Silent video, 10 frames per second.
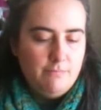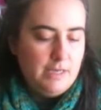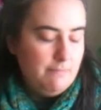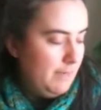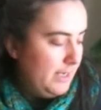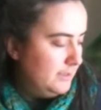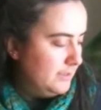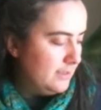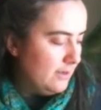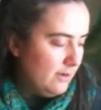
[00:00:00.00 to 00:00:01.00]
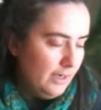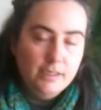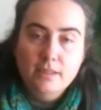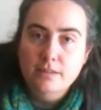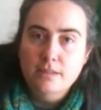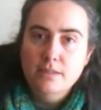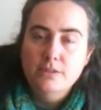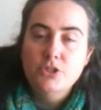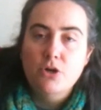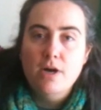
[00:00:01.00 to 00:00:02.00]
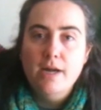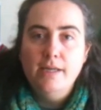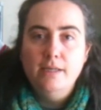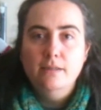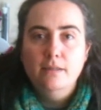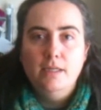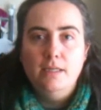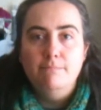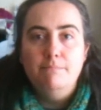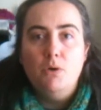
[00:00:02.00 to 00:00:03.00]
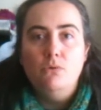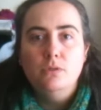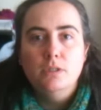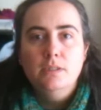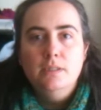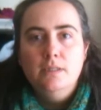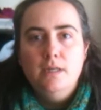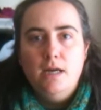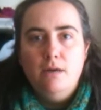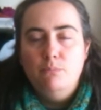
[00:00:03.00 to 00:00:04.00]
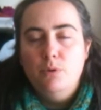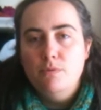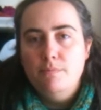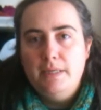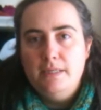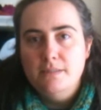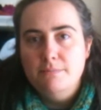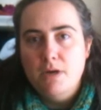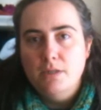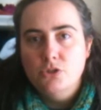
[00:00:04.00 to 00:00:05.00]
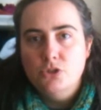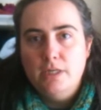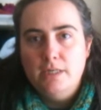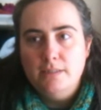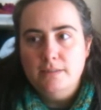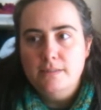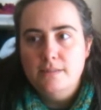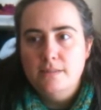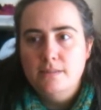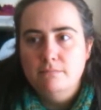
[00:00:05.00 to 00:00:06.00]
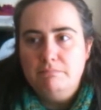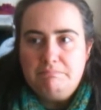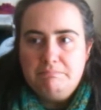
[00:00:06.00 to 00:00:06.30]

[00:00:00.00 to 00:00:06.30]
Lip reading: It means that I can dye in bulk probably as much as